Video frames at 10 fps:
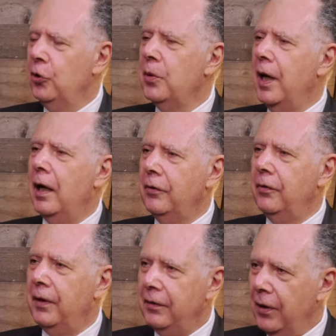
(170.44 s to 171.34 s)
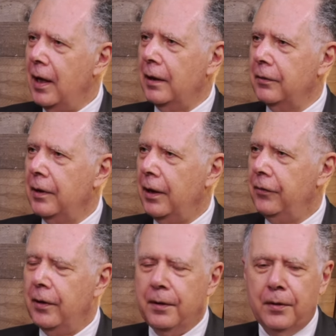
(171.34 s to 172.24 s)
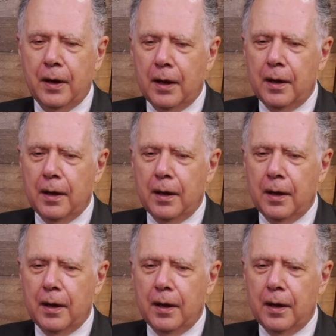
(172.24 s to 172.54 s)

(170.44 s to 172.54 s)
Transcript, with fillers: Two Kinds of Detente. And I said,